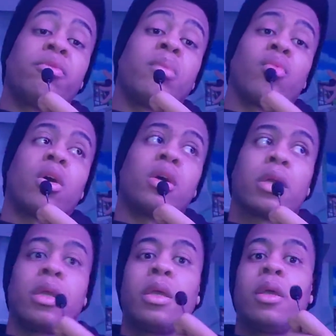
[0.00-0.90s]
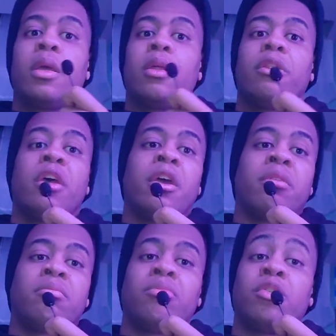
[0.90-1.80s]
them wrong,
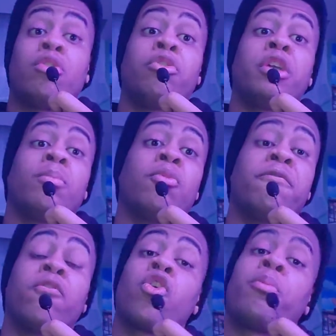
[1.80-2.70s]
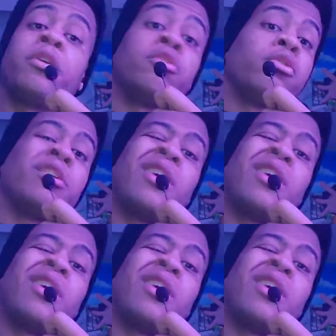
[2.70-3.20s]
then you can move forward. But you